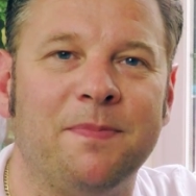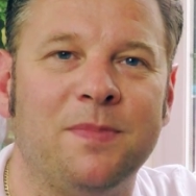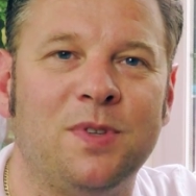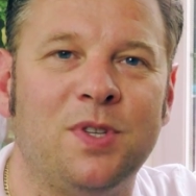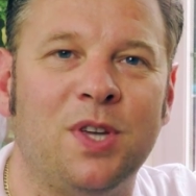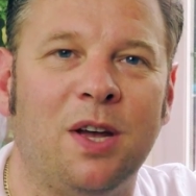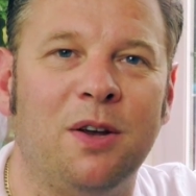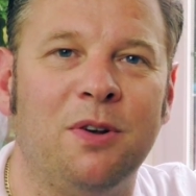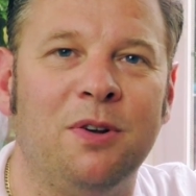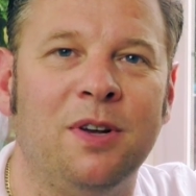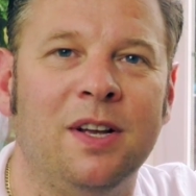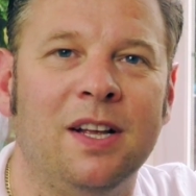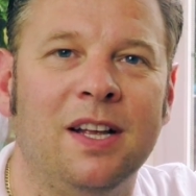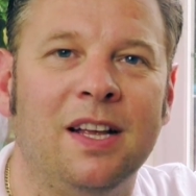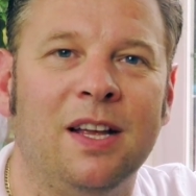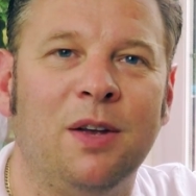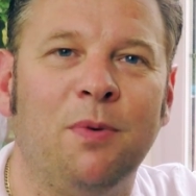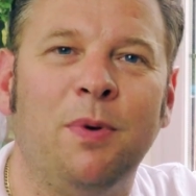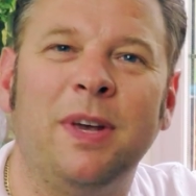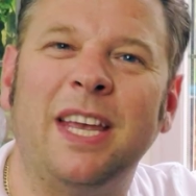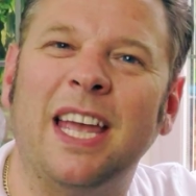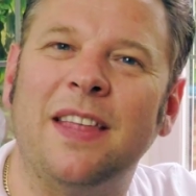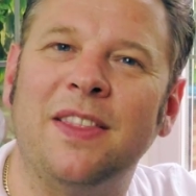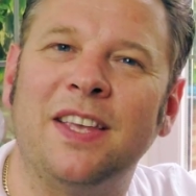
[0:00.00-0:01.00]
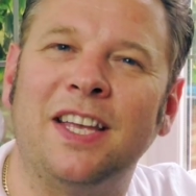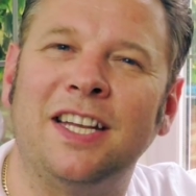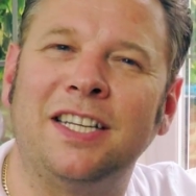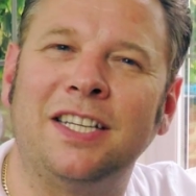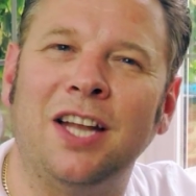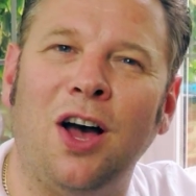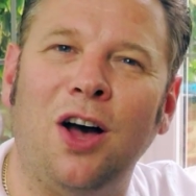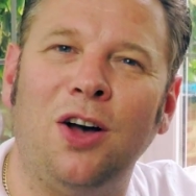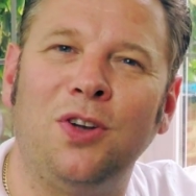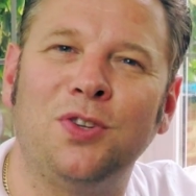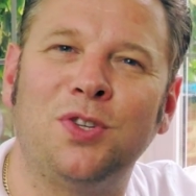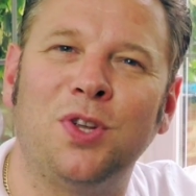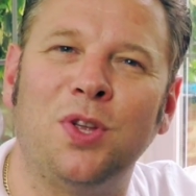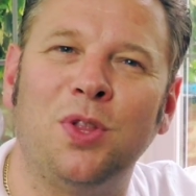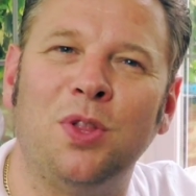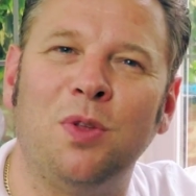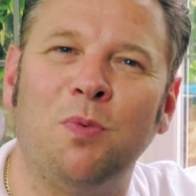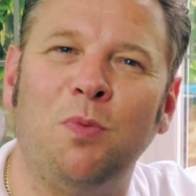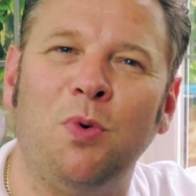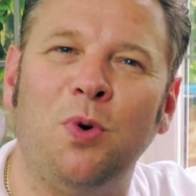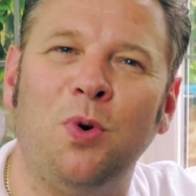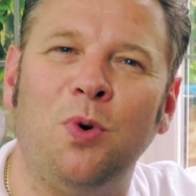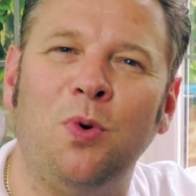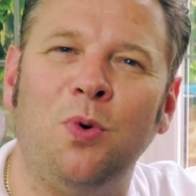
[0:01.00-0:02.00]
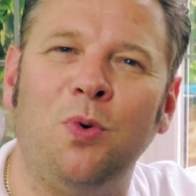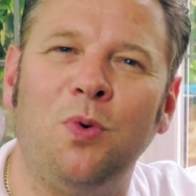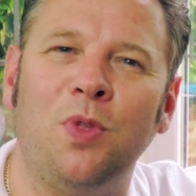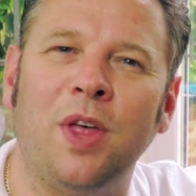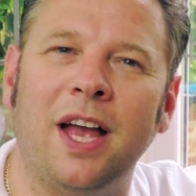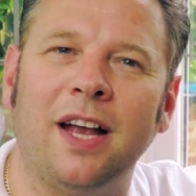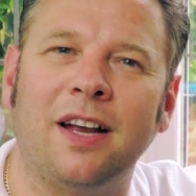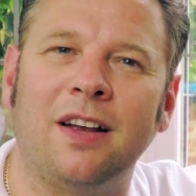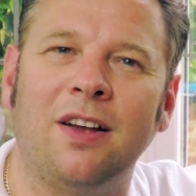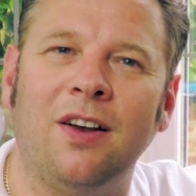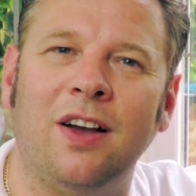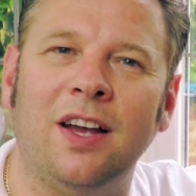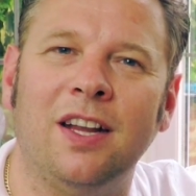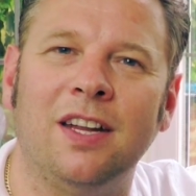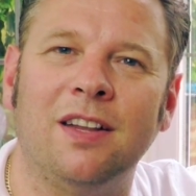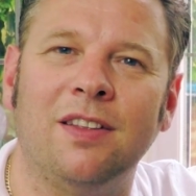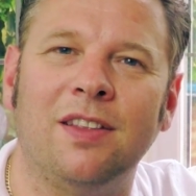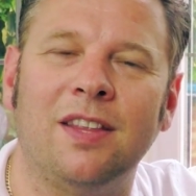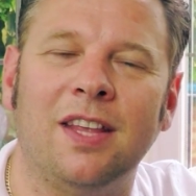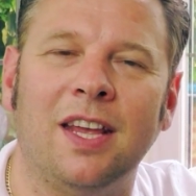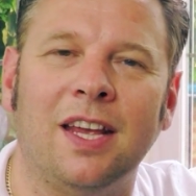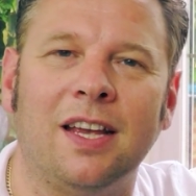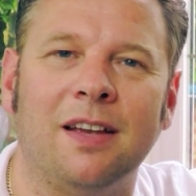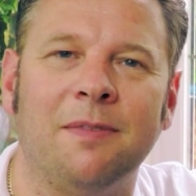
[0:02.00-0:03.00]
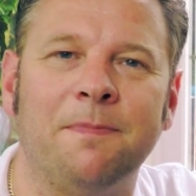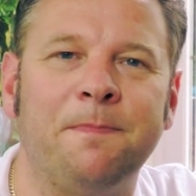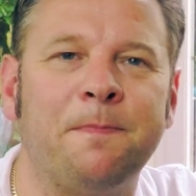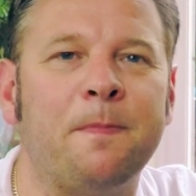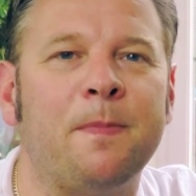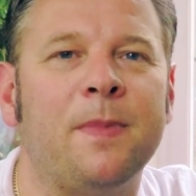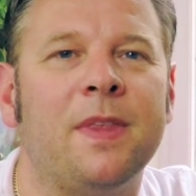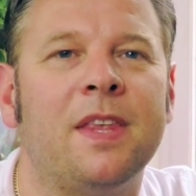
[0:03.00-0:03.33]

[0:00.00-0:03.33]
So we get the guitars on the wall, that kind of thing.